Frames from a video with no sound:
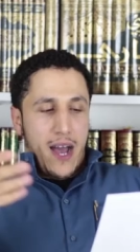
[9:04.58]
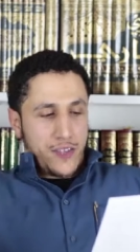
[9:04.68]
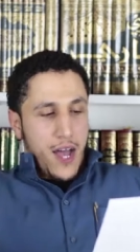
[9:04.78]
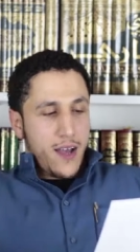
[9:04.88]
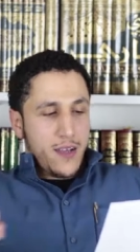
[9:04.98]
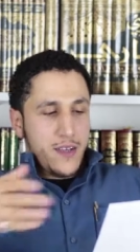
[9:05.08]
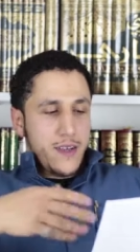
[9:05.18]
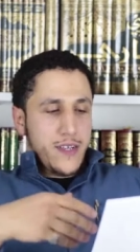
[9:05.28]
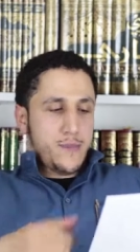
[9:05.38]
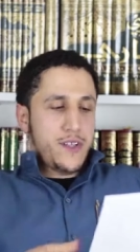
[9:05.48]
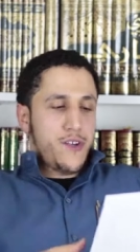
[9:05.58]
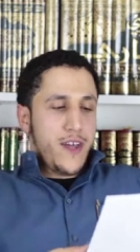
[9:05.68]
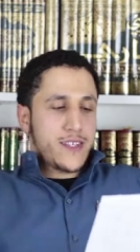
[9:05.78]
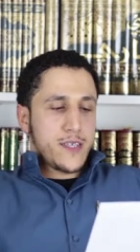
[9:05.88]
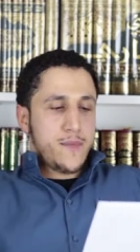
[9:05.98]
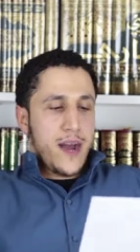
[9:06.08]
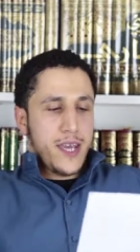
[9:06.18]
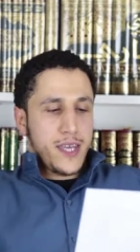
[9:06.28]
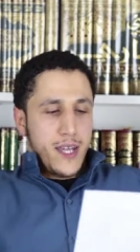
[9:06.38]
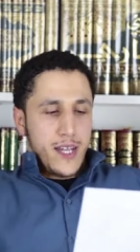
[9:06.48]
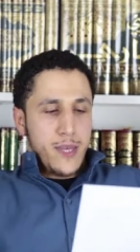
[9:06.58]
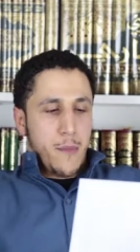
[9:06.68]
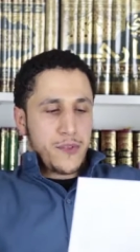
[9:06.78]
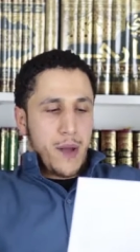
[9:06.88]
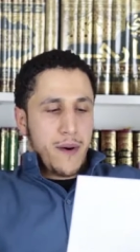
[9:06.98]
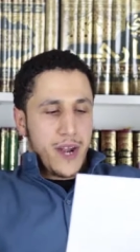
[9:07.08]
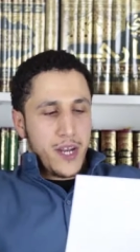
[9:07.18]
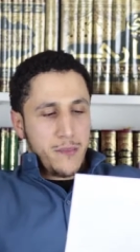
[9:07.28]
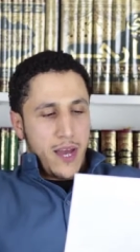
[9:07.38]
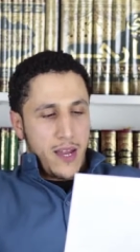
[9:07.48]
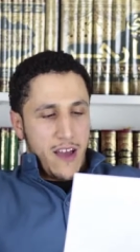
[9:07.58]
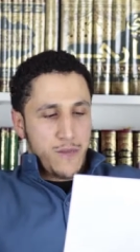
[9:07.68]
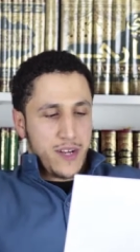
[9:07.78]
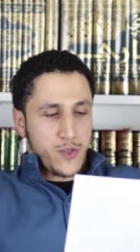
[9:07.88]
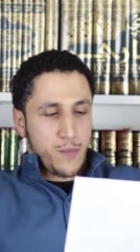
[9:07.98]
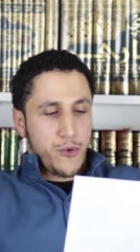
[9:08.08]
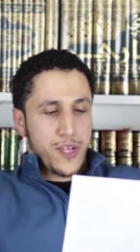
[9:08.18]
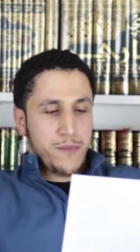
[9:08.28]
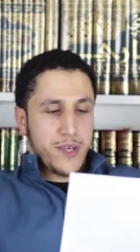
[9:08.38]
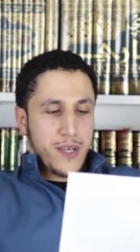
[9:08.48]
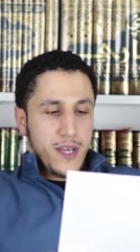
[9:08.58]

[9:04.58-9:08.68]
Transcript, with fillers: about Ata. It's been narrated by Imam al-Tabari, may Allah have mercy upon him.